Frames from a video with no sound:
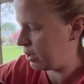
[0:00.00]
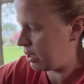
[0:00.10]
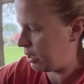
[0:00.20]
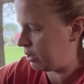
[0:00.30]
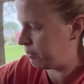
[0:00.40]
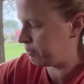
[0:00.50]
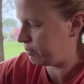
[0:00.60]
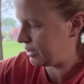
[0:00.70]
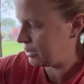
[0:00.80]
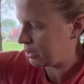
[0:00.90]
Um,
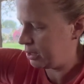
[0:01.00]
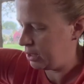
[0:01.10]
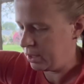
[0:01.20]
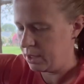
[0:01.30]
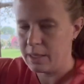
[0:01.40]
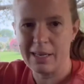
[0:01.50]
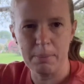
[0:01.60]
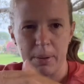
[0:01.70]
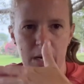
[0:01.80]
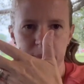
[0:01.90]
like it
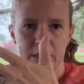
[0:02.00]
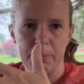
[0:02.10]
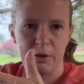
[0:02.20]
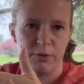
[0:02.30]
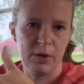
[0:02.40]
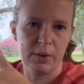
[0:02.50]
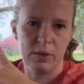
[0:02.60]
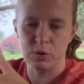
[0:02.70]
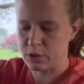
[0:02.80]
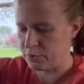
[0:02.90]
props up your phone,
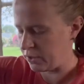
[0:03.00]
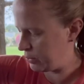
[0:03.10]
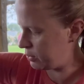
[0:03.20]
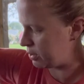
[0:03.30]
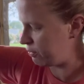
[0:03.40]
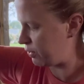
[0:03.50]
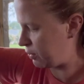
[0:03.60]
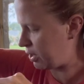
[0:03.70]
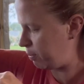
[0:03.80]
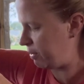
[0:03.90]
holds your phone phone
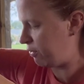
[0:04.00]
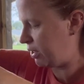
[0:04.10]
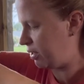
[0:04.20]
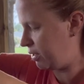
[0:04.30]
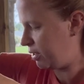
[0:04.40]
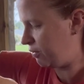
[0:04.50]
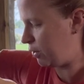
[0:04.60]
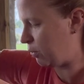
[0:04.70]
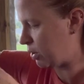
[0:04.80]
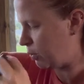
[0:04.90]
up if you if you
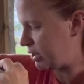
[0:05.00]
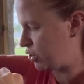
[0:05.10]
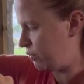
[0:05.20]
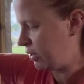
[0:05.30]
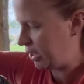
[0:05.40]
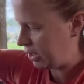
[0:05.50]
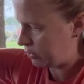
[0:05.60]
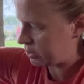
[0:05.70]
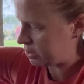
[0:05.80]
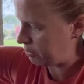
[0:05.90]
want to watch a video
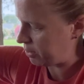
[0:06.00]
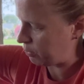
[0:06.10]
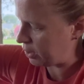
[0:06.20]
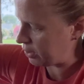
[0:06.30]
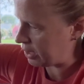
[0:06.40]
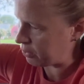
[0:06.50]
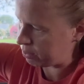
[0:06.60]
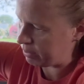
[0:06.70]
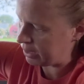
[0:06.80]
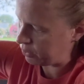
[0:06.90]
or something while you're out and
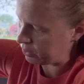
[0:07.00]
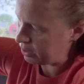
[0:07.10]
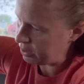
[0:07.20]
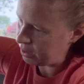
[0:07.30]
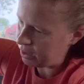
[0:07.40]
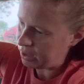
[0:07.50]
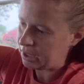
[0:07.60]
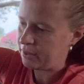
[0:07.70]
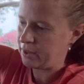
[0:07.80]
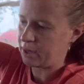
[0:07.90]
about.
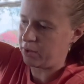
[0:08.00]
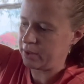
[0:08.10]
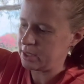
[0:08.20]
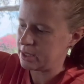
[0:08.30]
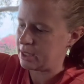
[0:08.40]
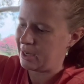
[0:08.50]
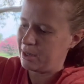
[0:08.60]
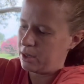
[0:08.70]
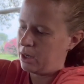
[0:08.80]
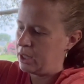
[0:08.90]
And then on this side,
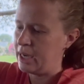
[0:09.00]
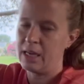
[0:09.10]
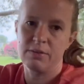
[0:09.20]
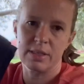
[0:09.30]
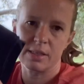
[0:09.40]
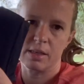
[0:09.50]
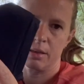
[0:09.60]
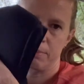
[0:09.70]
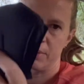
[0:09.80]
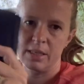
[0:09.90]
all I have is a,
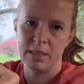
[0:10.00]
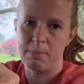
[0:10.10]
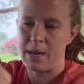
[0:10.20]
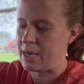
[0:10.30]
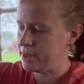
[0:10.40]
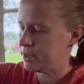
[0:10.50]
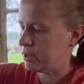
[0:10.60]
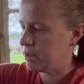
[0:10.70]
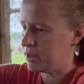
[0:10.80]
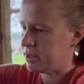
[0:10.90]
is a mask
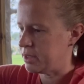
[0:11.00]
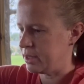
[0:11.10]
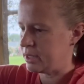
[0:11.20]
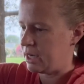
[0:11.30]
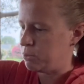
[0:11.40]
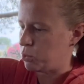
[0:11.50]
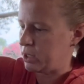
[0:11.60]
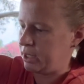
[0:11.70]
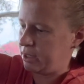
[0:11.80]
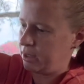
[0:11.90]
because of the times we're
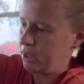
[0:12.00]
in.